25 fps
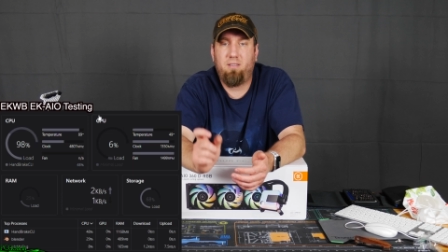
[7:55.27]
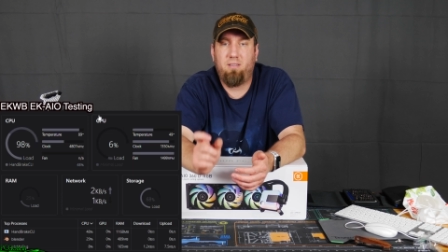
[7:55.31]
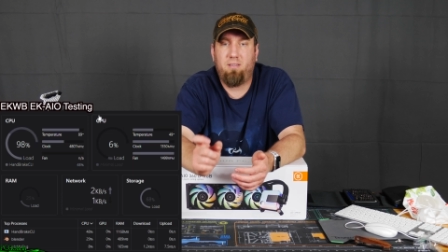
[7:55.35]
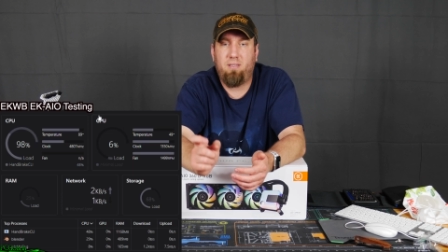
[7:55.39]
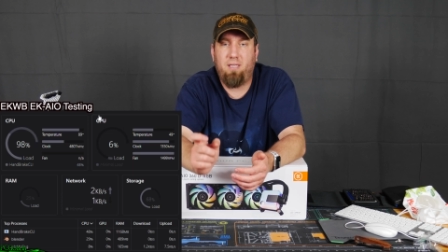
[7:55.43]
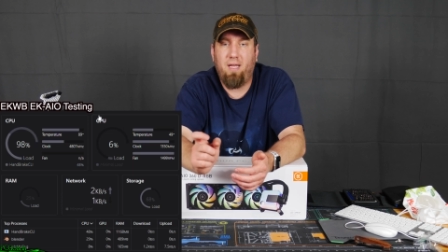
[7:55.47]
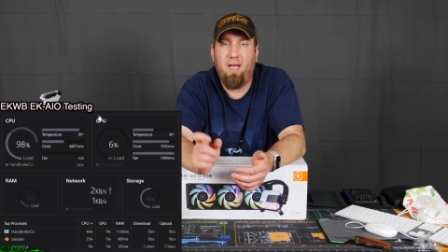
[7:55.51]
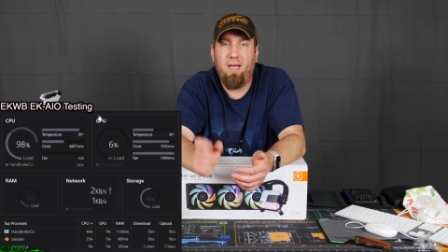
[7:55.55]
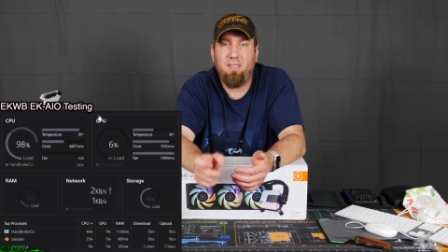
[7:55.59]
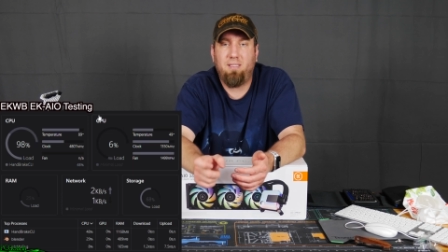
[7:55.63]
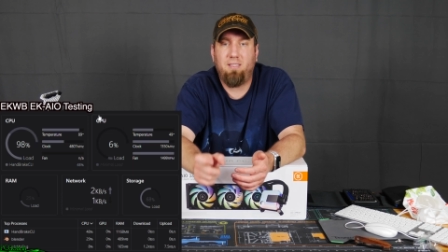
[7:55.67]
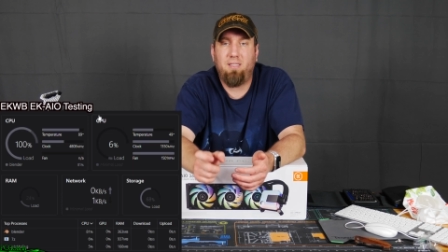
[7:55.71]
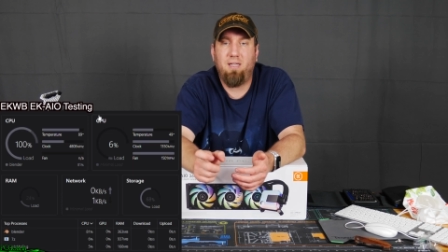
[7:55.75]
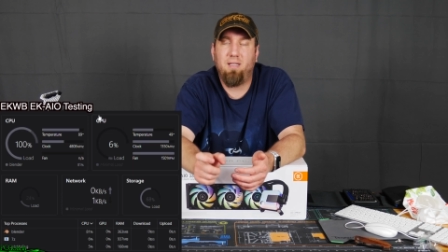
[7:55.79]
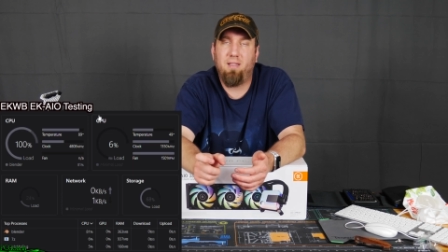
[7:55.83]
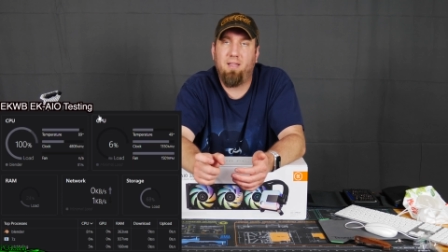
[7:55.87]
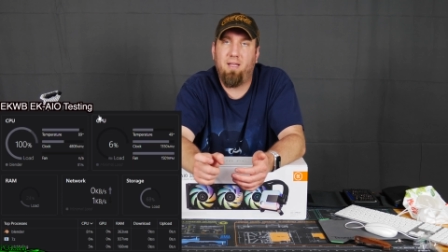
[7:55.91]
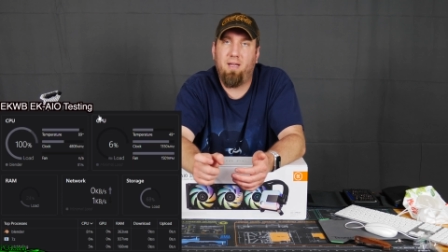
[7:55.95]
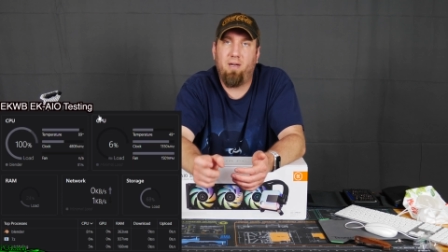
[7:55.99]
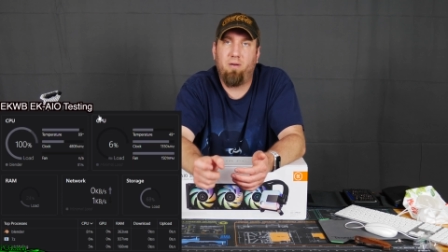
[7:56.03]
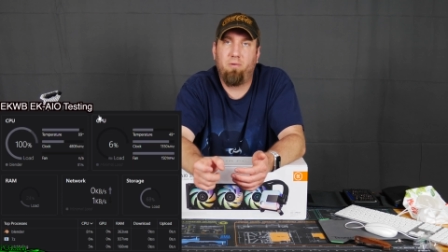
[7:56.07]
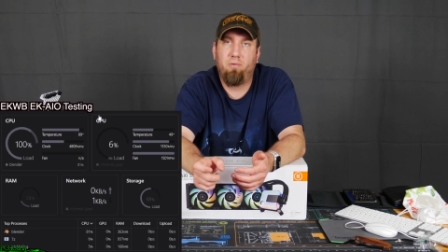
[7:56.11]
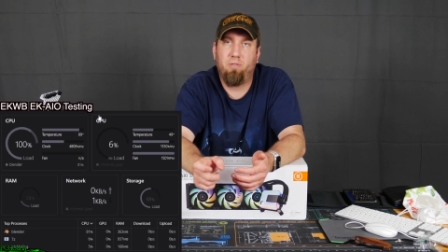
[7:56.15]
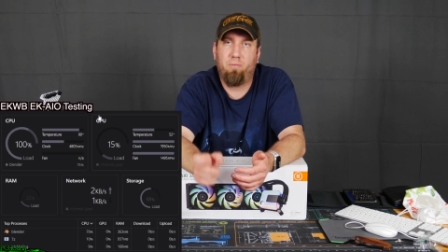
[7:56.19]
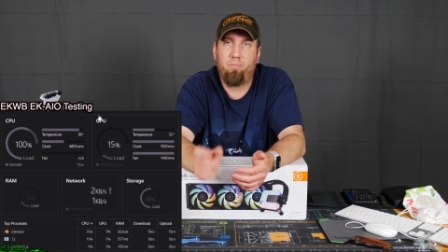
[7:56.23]
testing
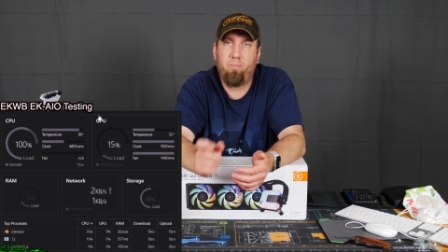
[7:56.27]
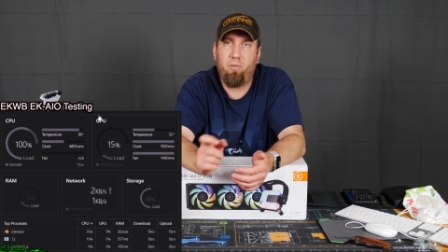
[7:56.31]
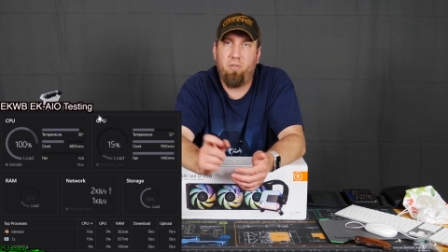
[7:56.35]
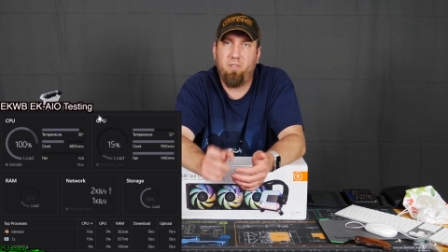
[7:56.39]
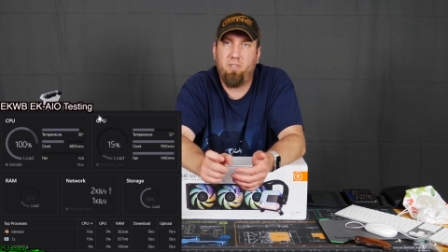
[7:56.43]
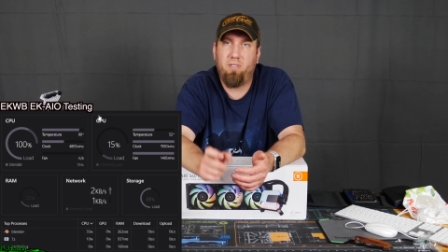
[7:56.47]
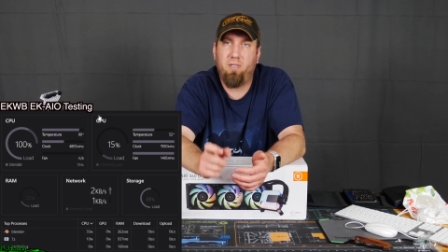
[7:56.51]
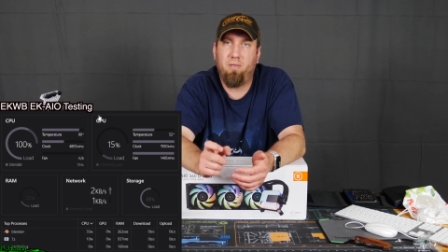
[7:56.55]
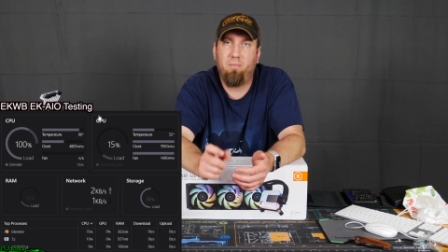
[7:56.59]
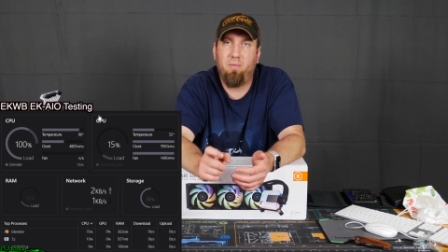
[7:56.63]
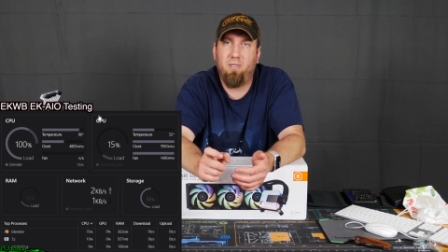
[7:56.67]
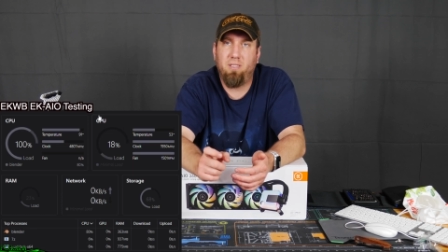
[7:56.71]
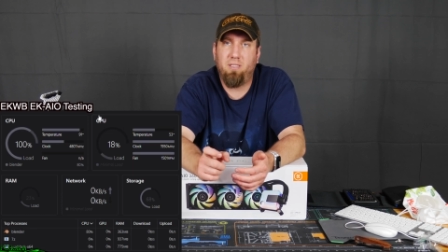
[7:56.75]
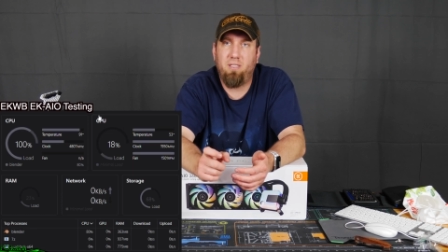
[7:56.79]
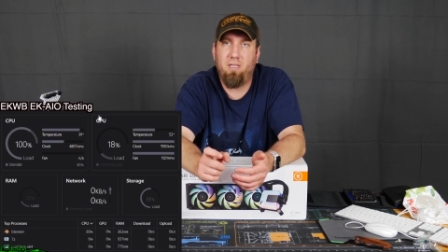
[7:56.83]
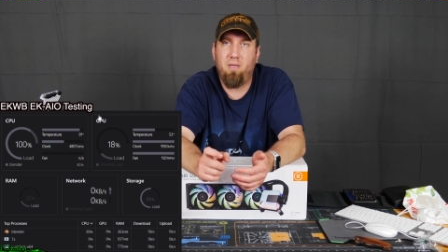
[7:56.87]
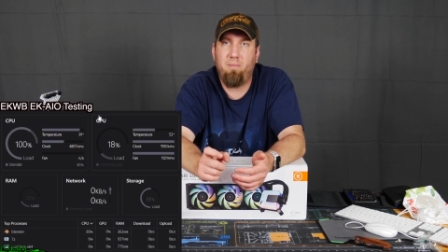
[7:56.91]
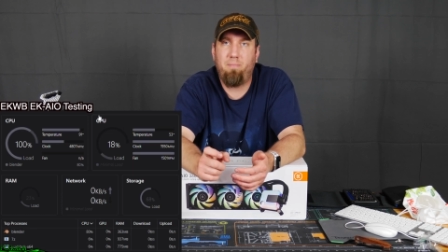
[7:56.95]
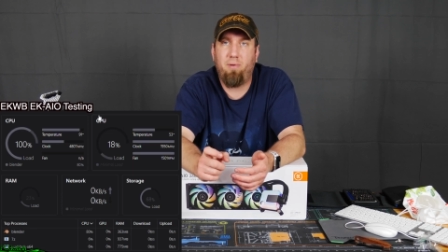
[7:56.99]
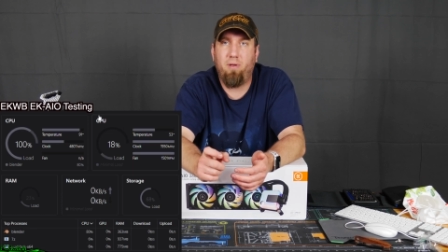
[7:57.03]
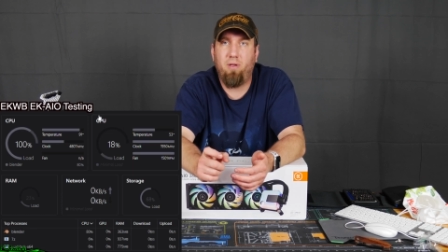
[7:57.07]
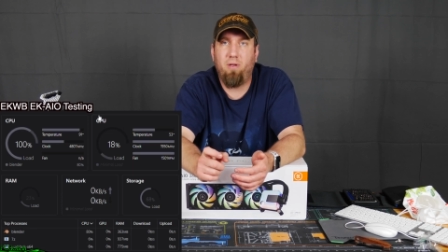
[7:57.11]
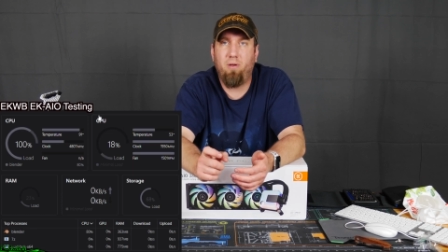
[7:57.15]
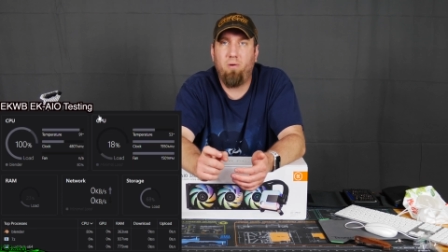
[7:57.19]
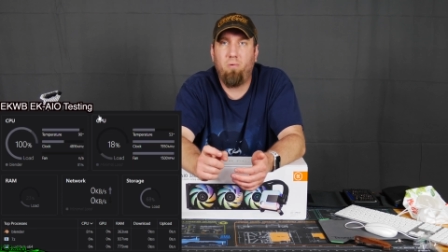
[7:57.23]
that it was pushing my
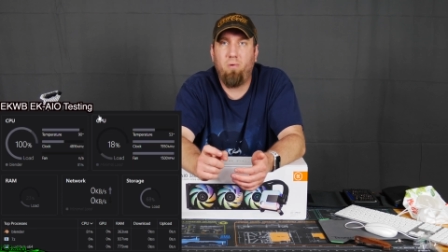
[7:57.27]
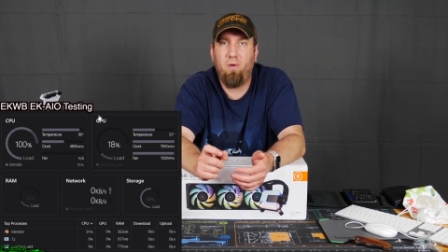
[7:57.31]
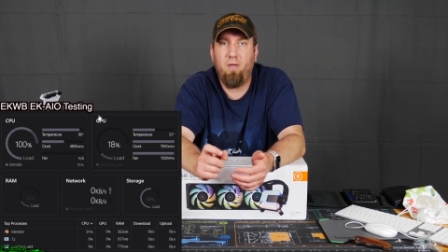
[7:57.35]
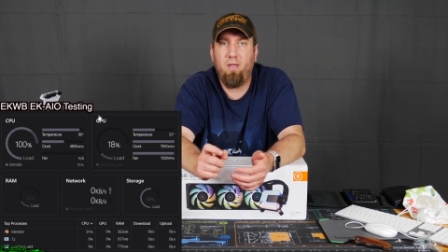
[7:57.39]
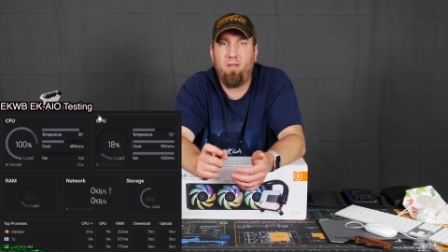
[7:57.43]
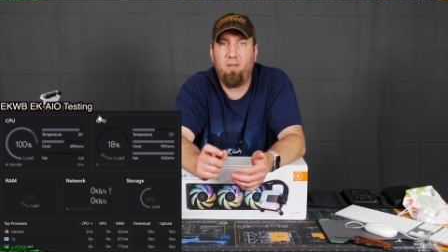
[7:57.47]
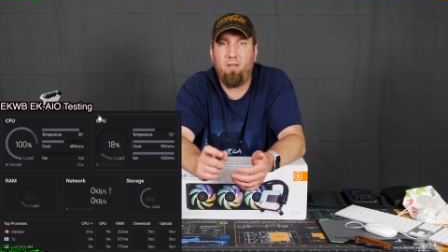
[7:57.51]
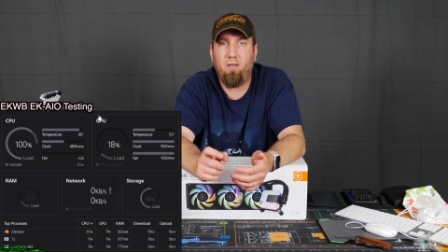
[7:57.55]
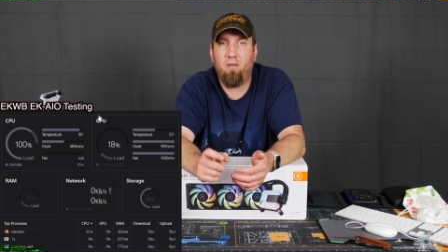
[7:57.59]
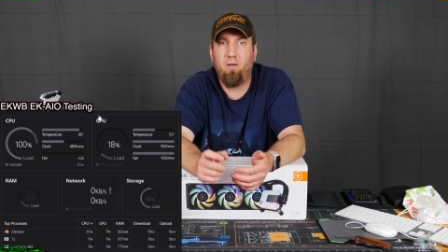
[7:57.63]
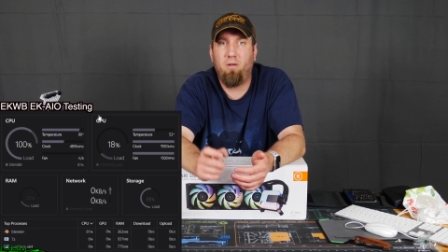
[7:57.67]
CPU with,